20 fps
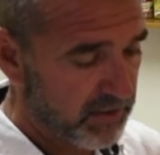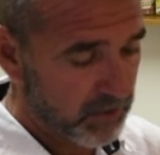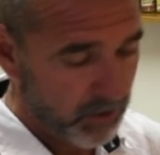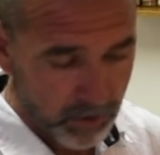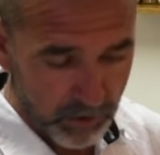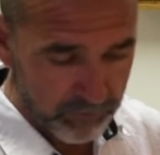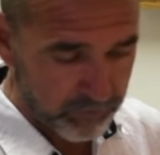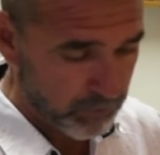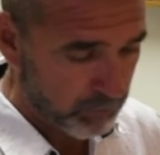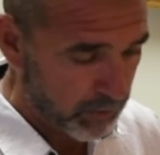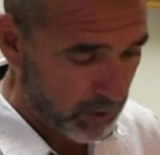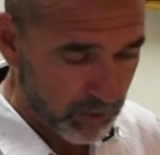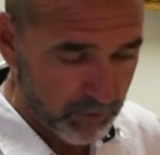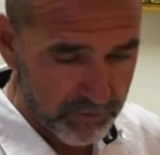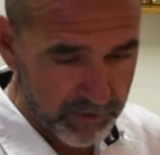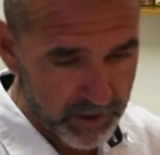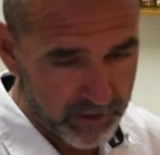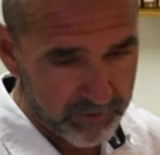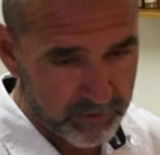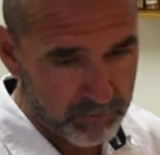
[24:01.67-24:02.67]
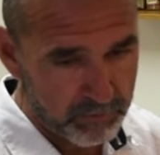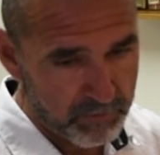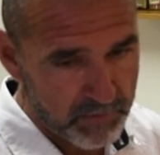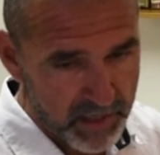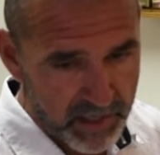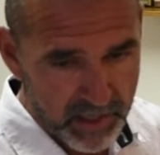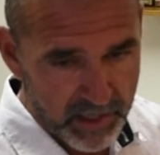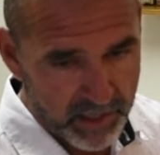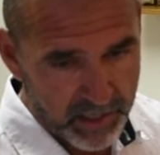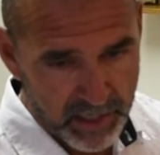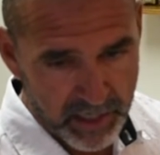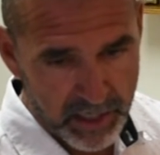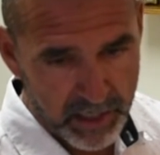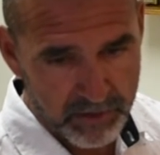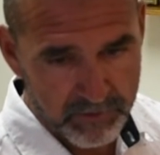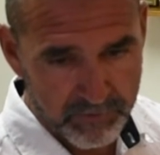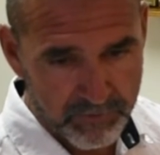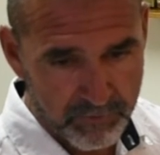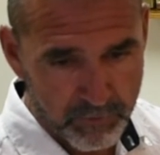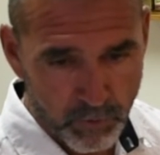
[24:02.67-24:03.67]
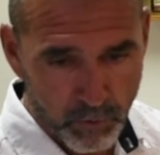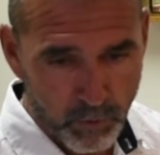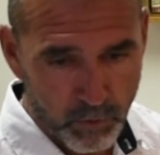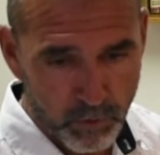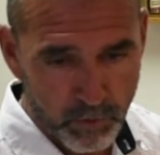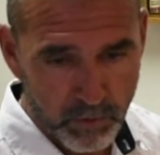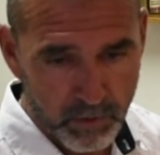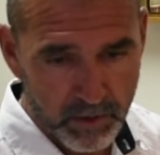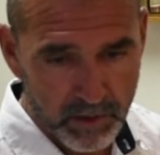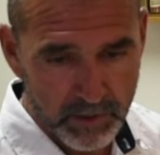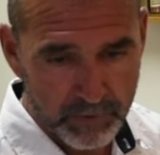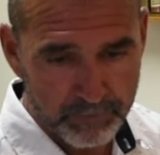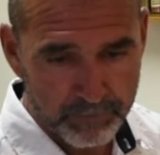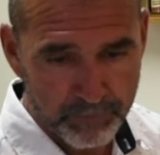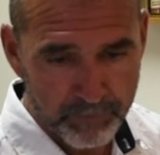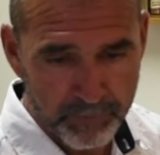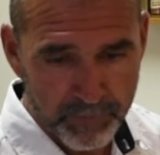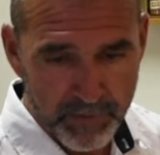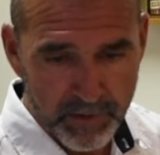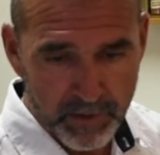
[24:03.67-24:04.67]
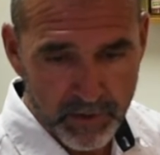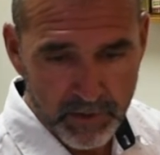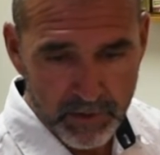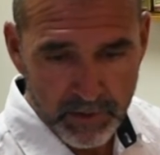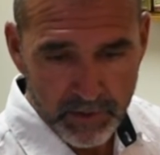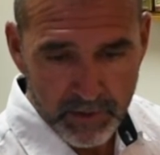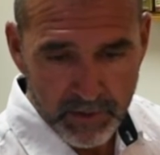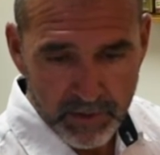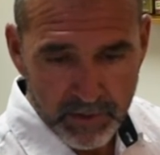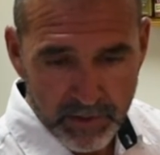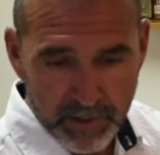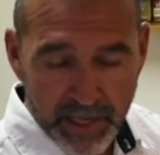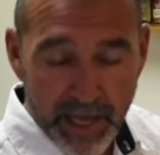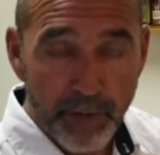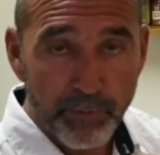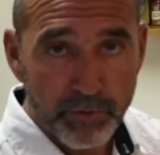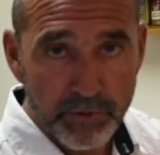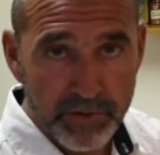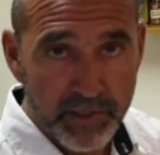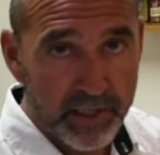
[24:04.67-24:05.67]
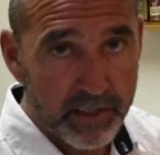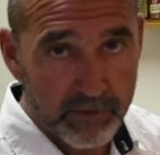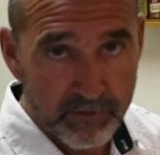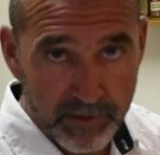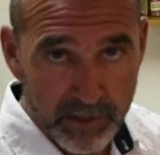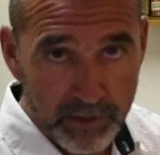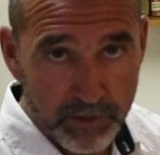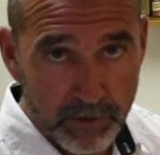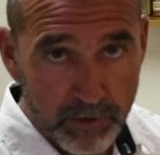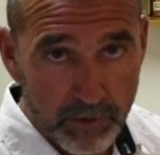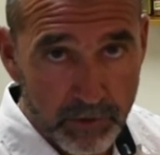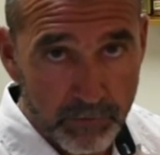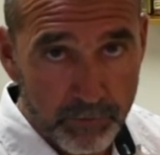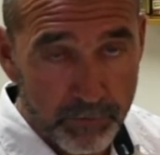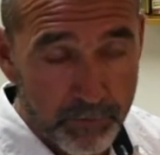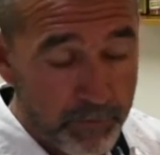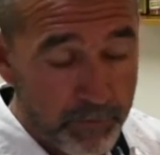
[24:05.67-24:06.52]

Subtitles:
called for both of them, and for apple cider vinegar.